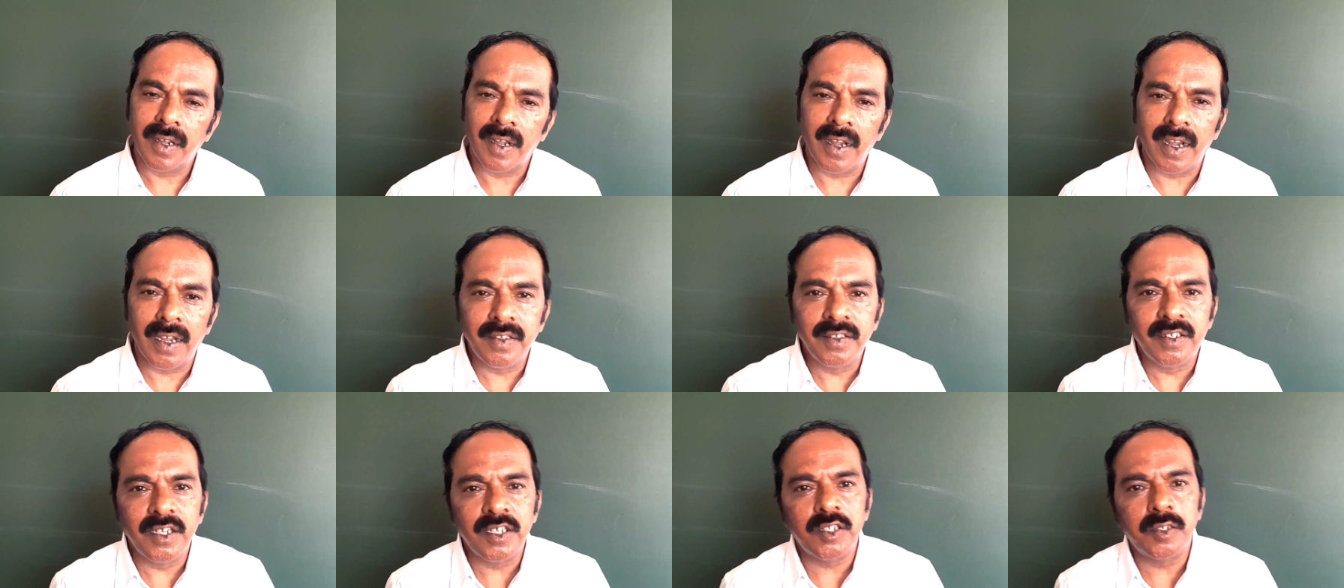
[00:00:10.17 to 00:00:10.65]

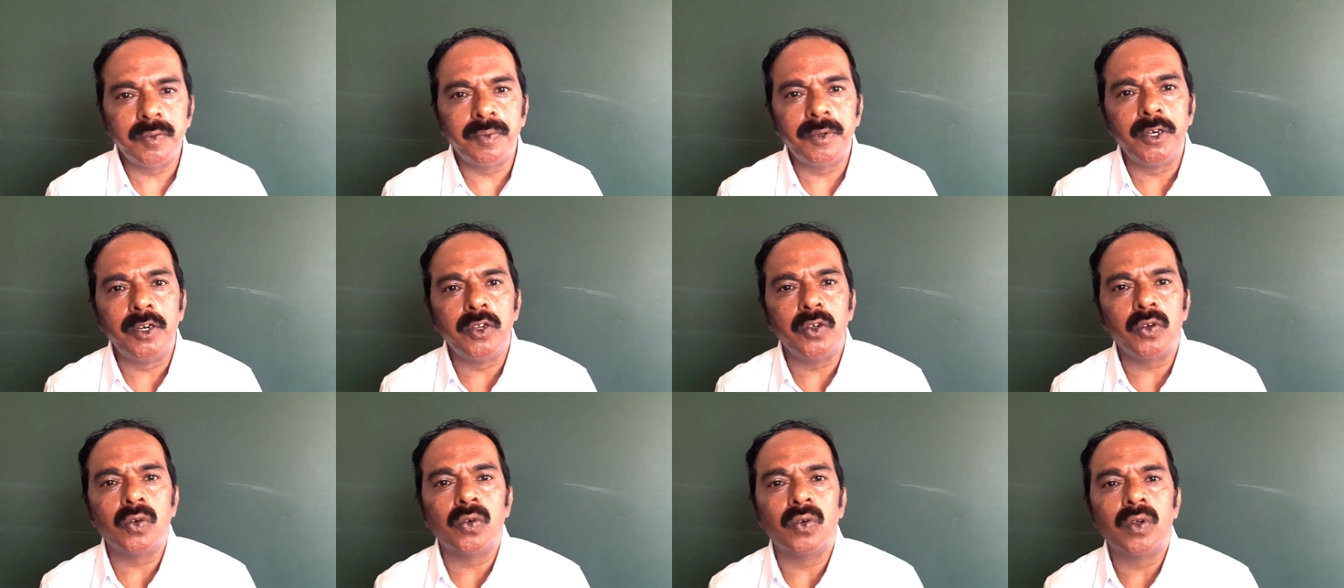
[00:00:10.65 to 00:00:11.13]
In this
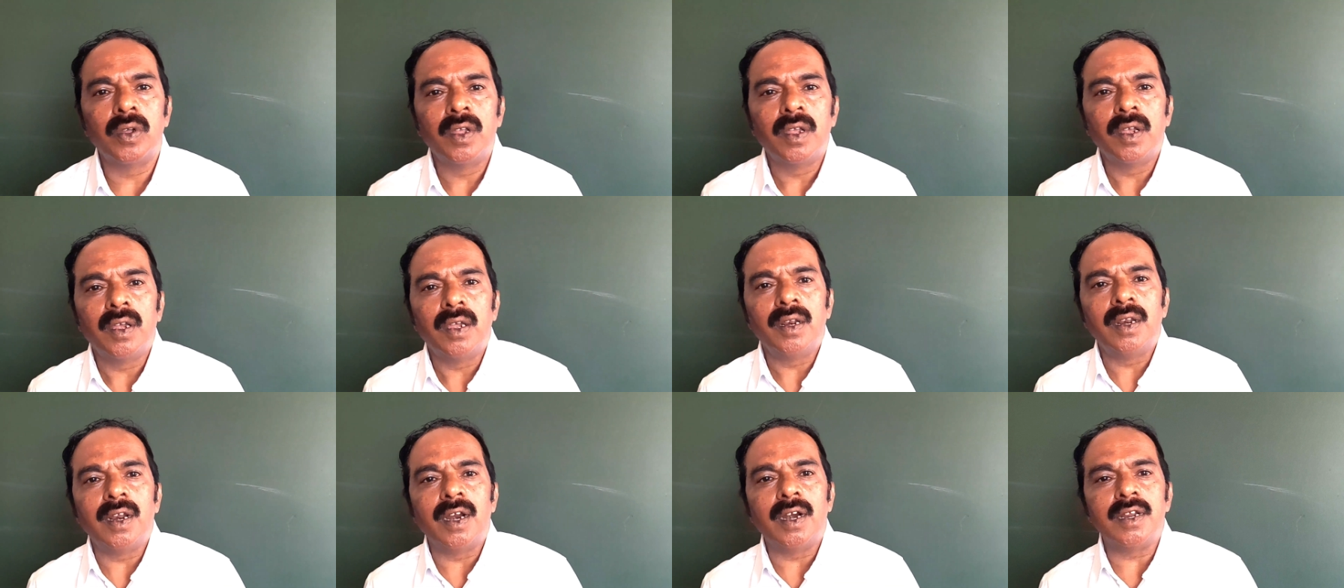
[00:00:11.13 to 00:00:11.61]
video,
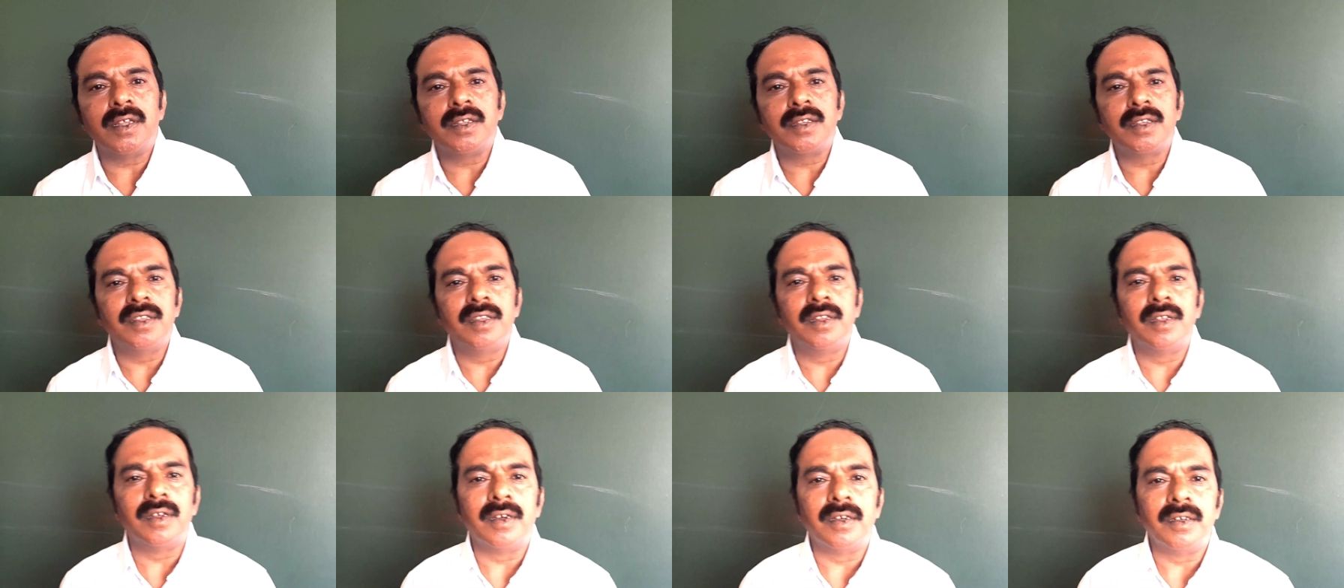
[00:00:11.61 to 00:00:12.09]
let us
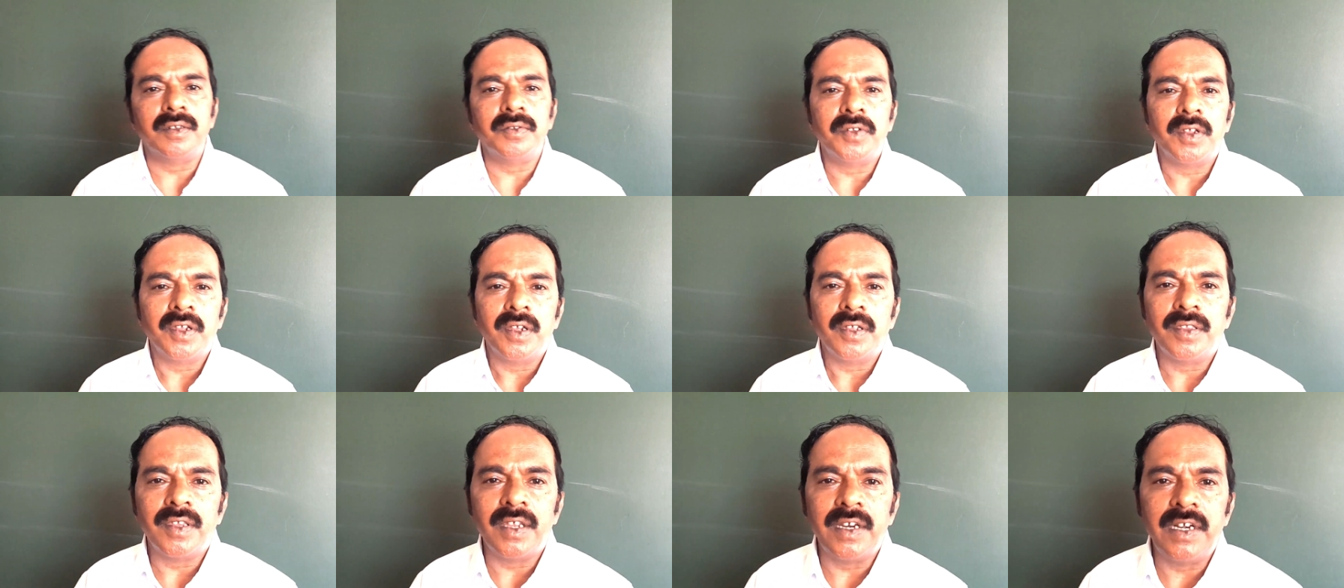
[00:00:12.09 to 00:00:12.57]

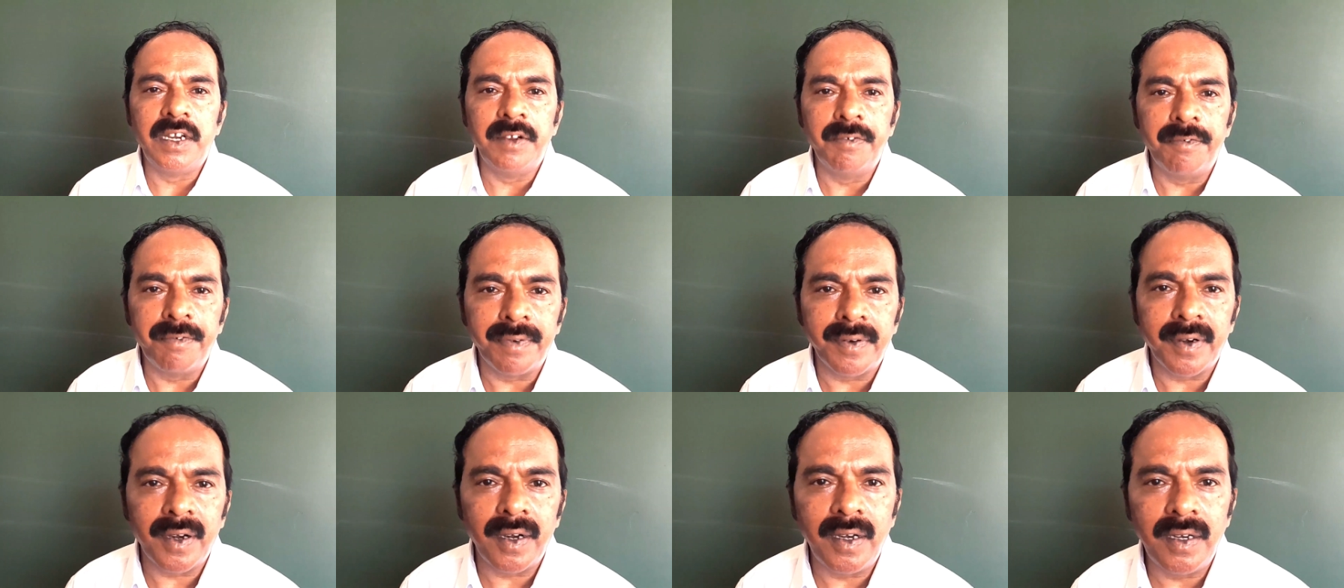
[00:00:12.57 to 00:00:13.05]
learn the
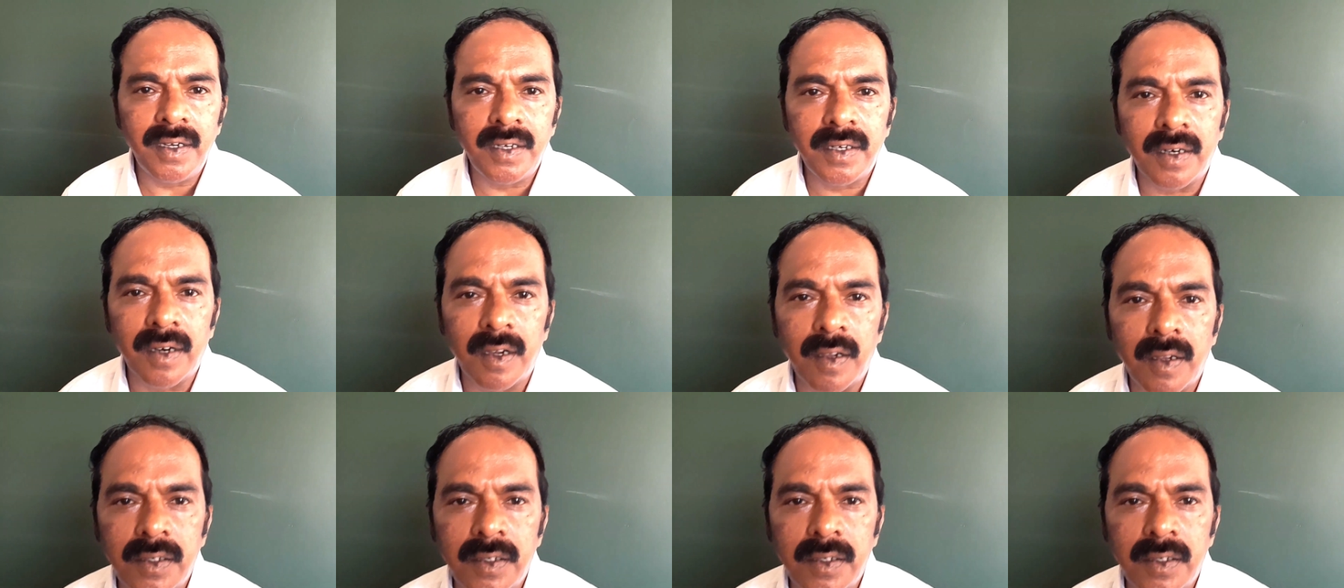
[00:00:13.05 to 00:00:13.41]
different